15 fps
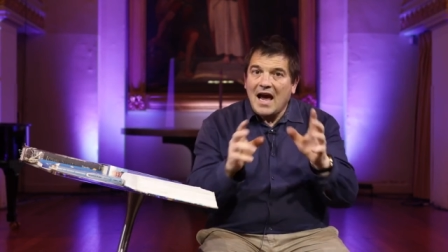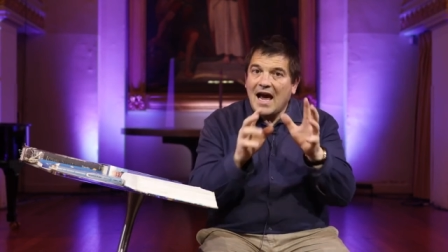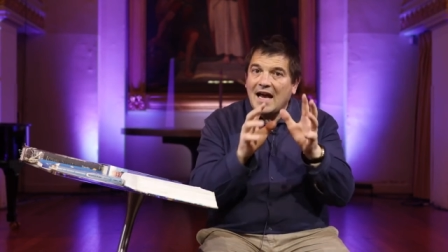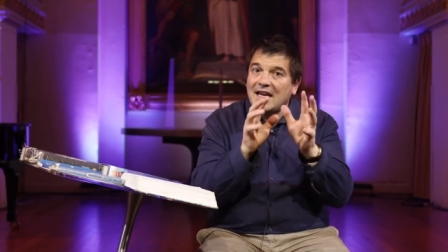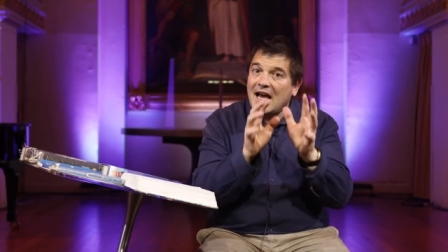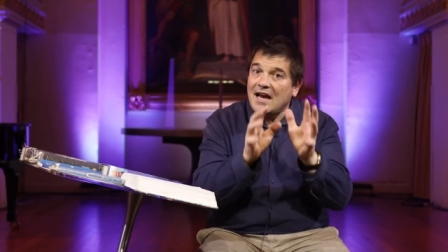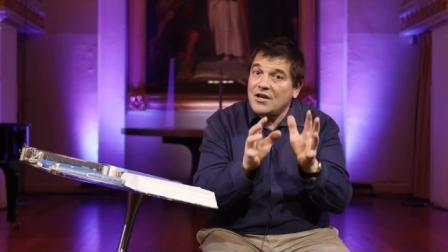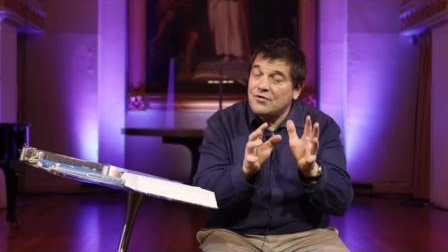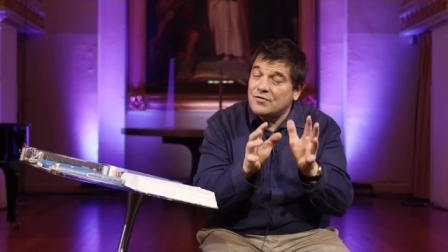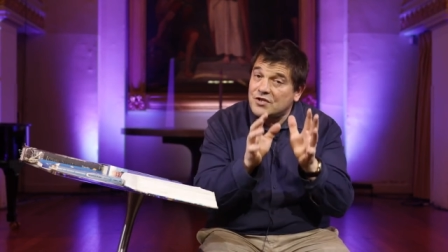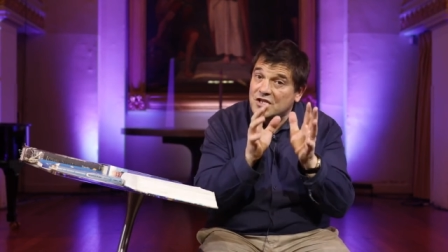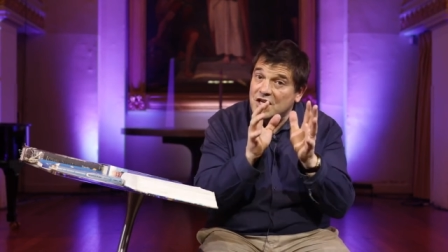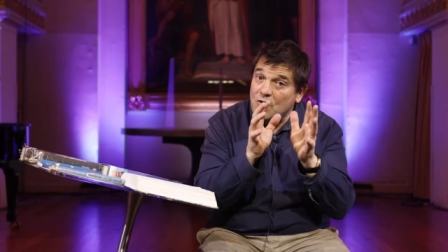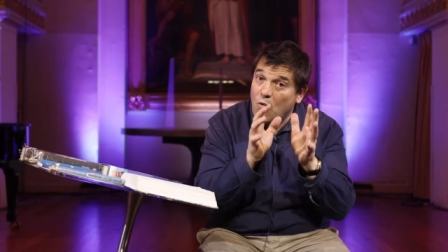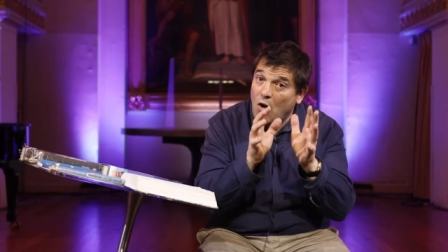And can you
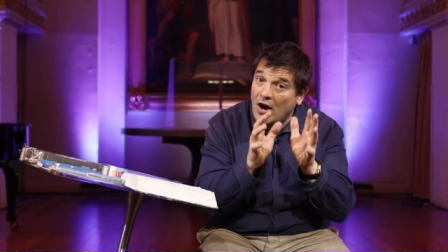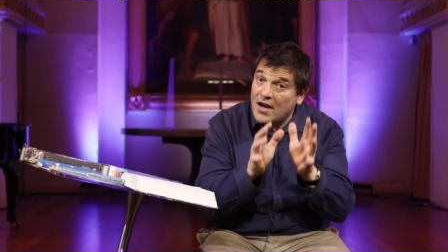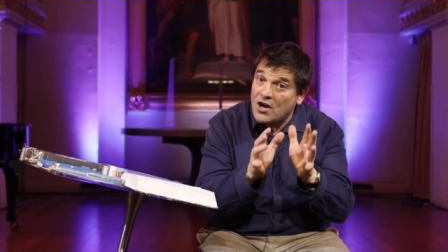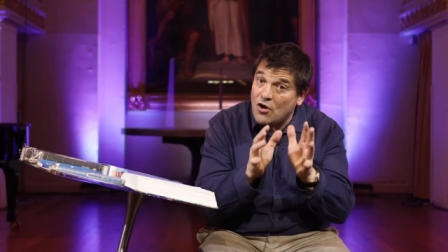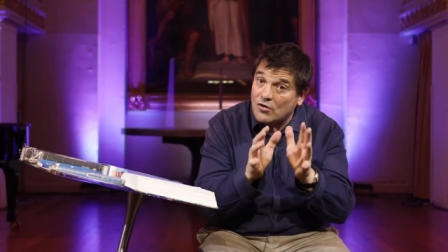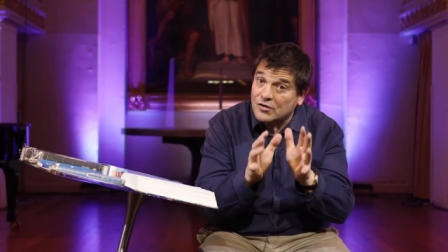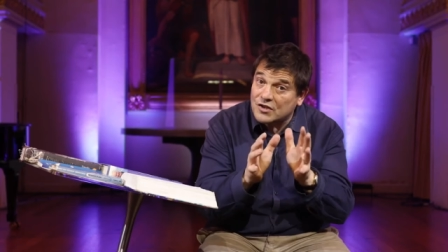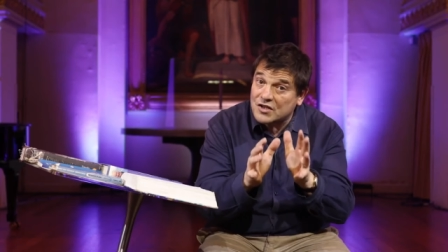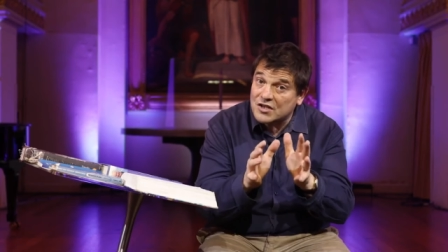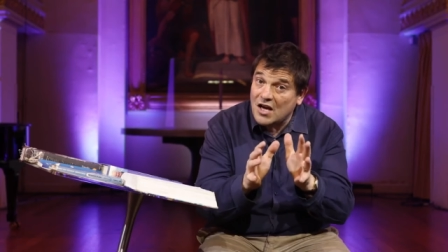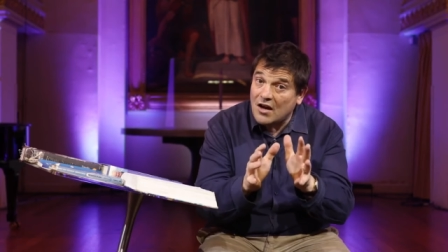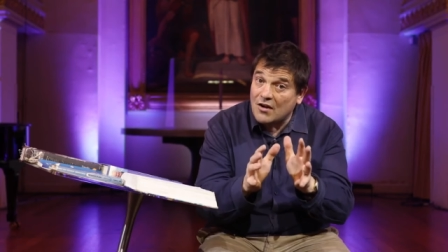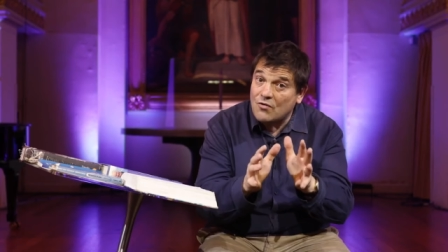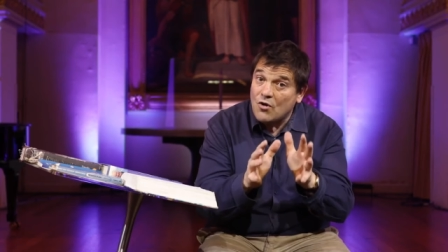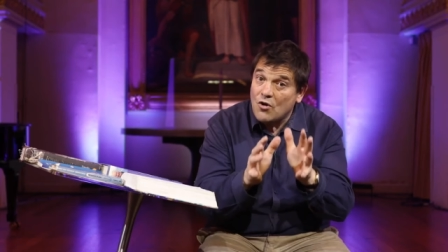see why God's
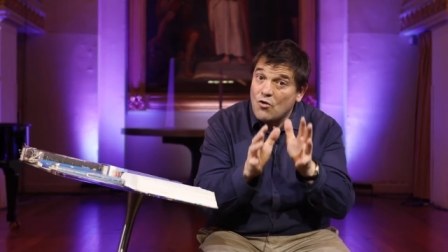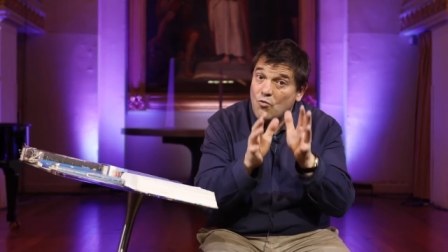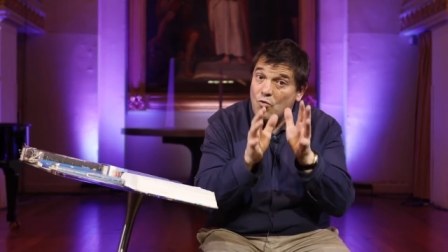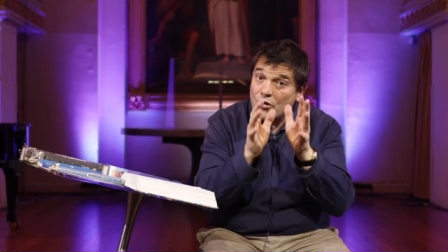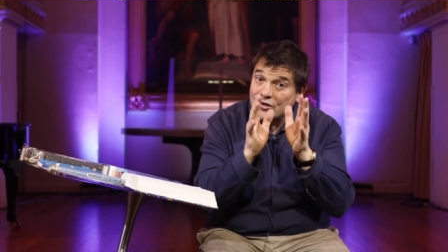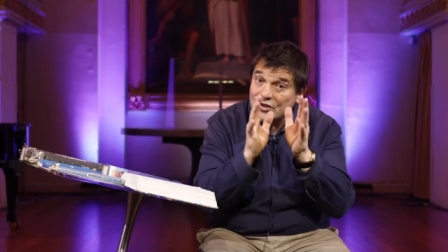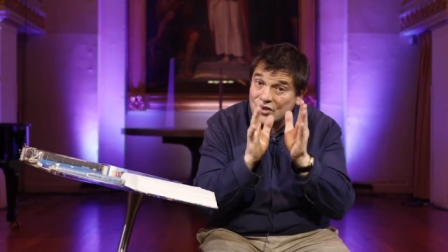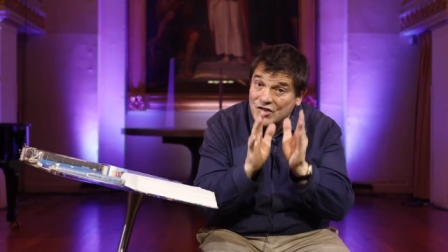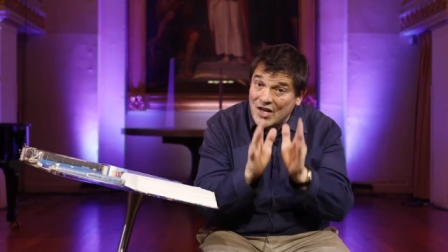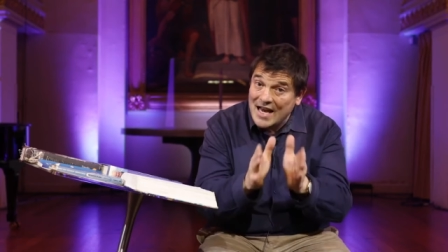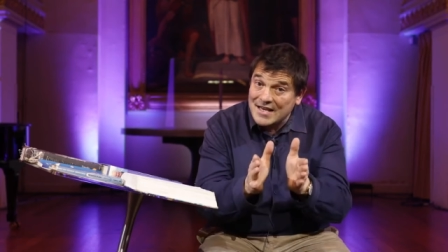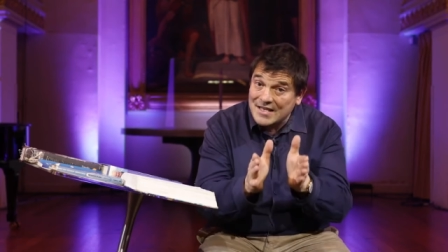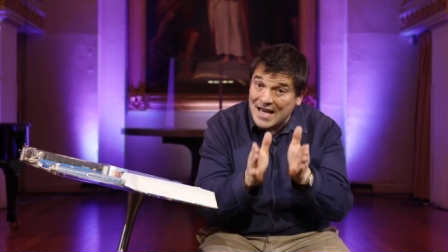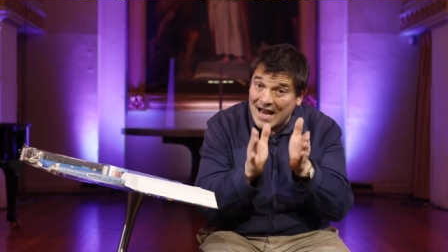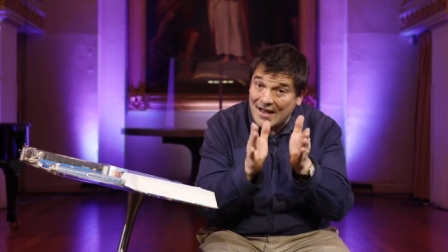son was
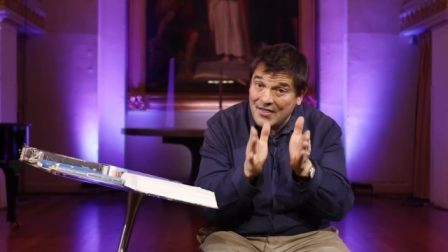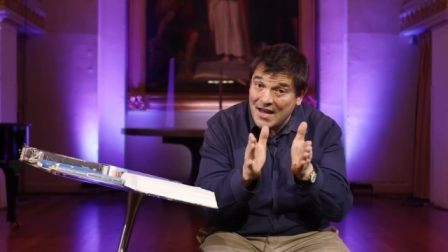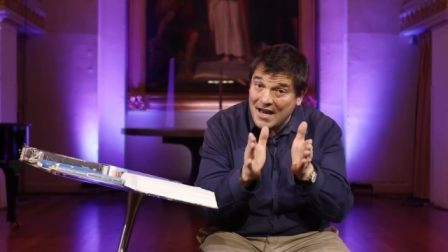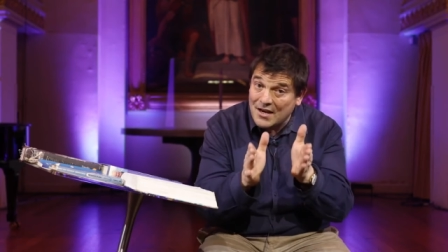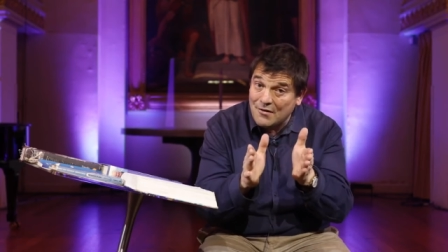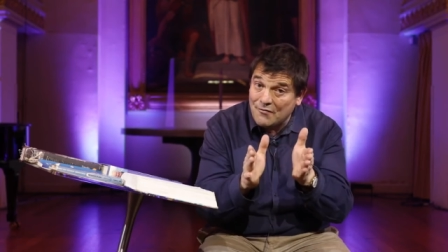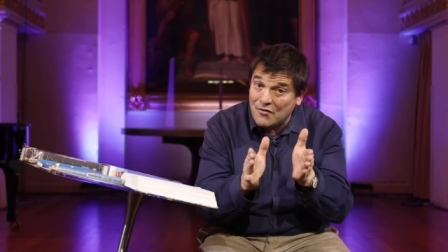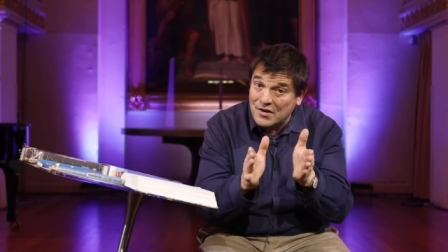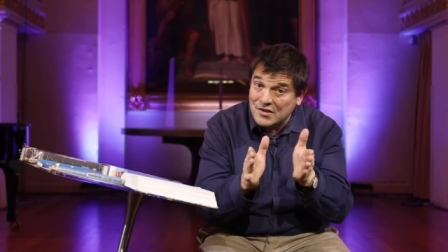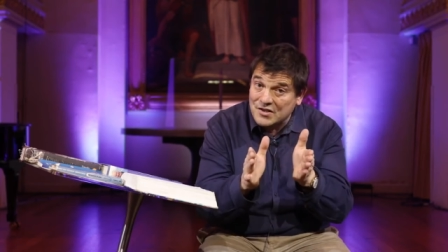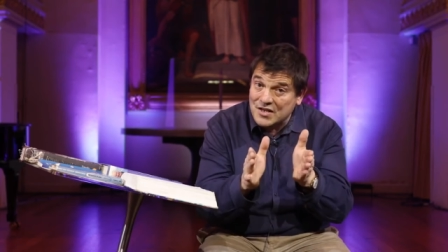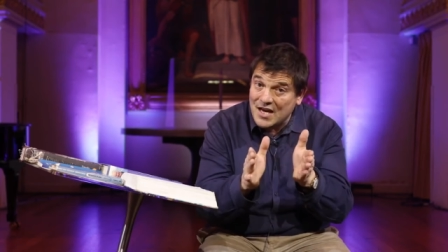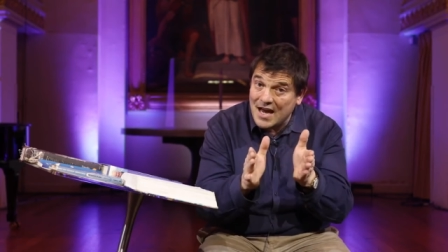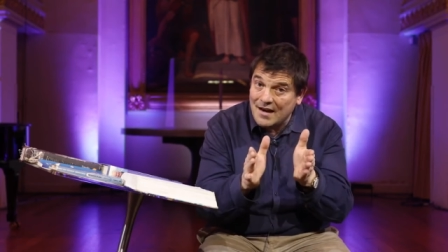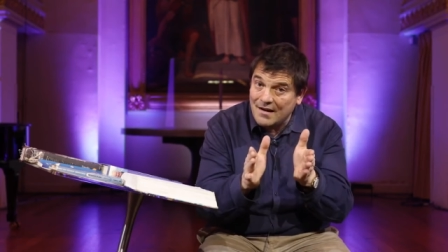sent at the end of verse
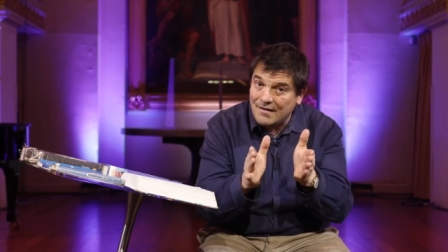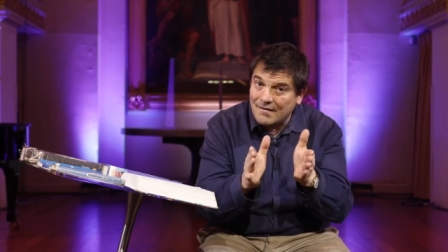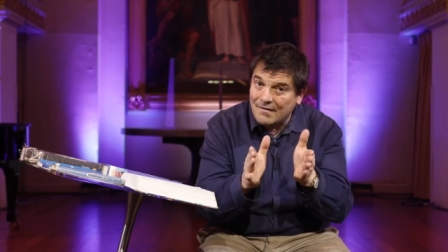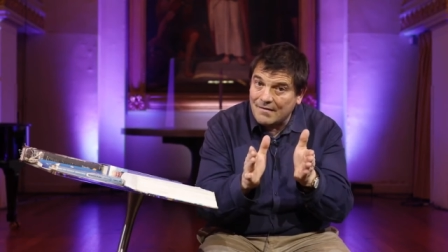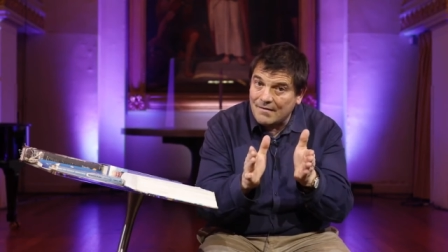ten?